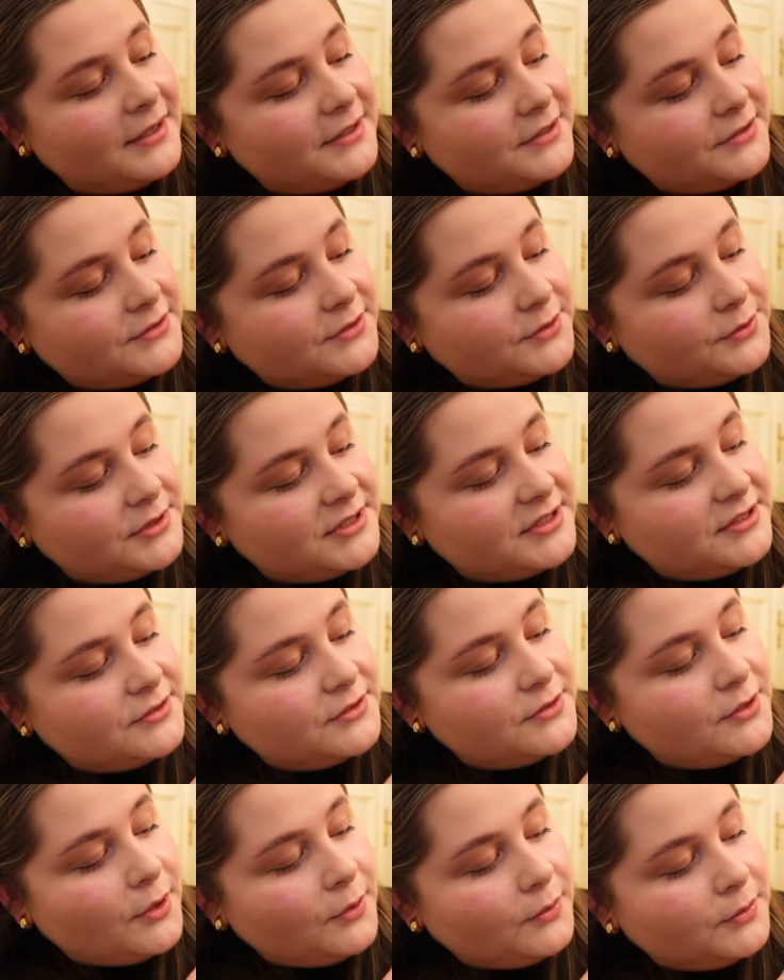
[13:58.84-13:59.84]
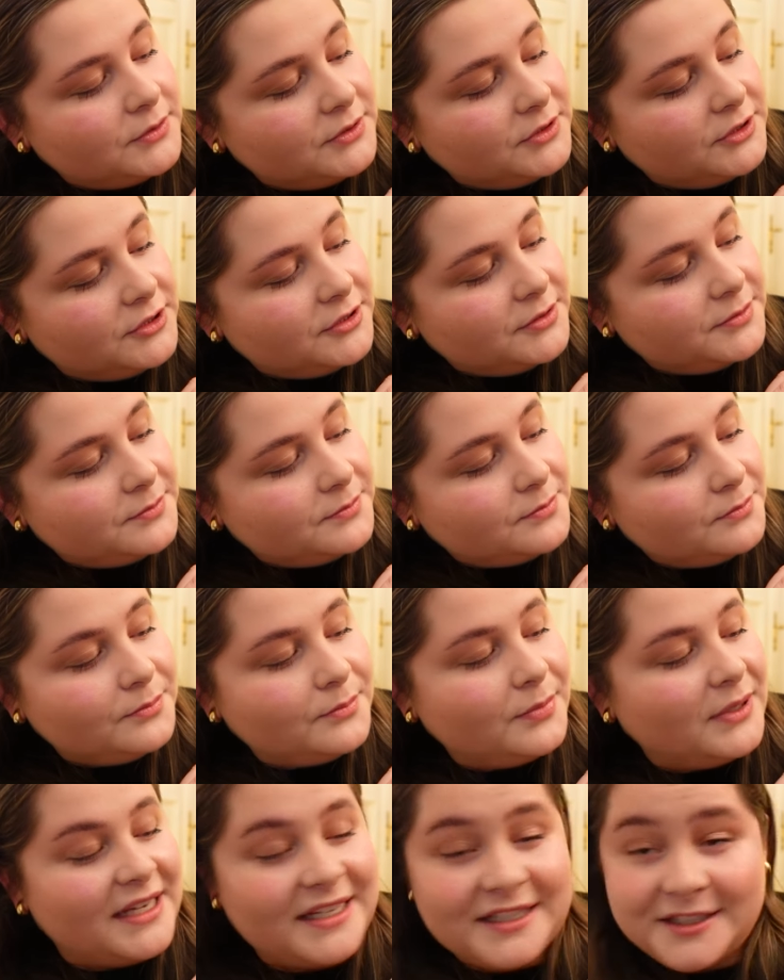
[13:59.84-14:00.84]
so it's gold
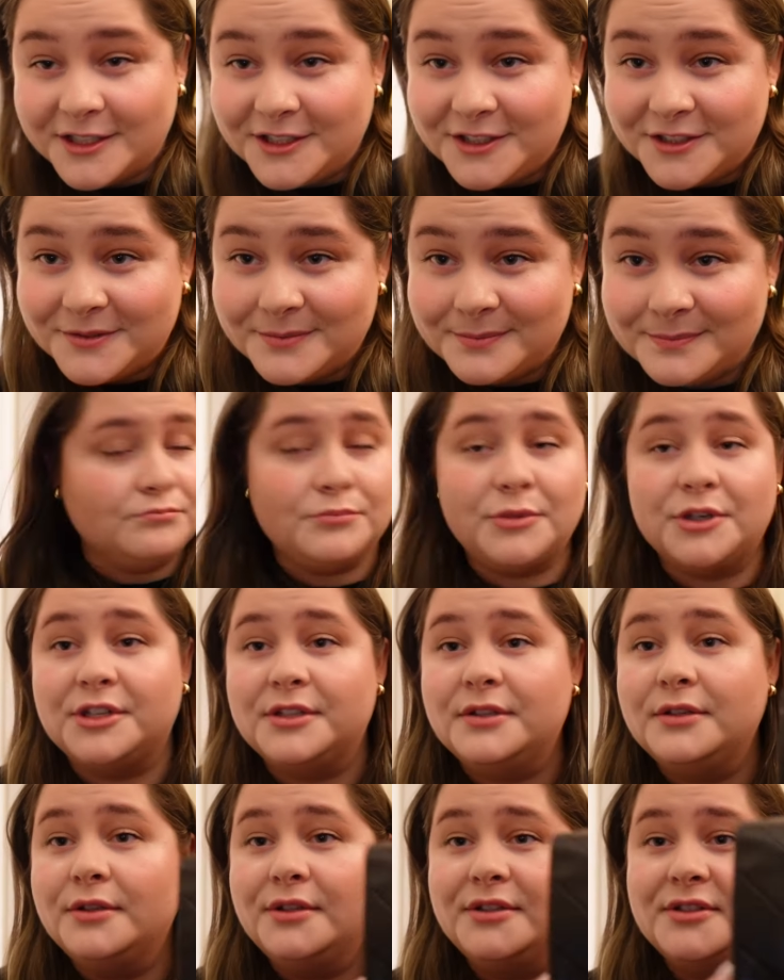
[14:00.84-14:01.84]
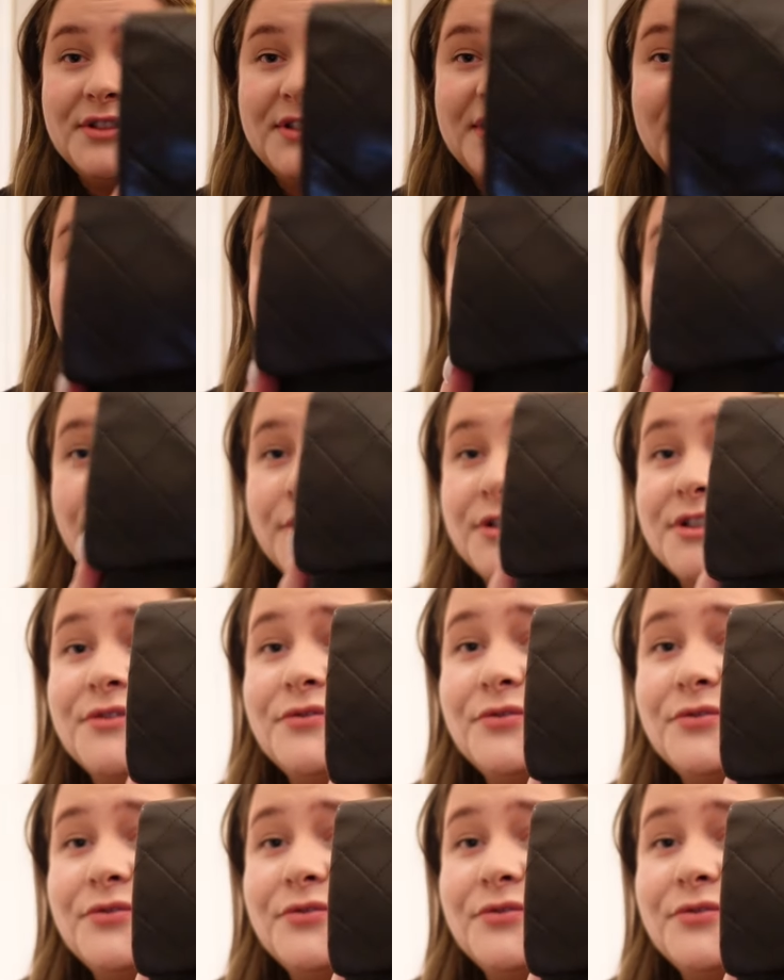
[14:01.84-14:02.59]
plated, but it still looks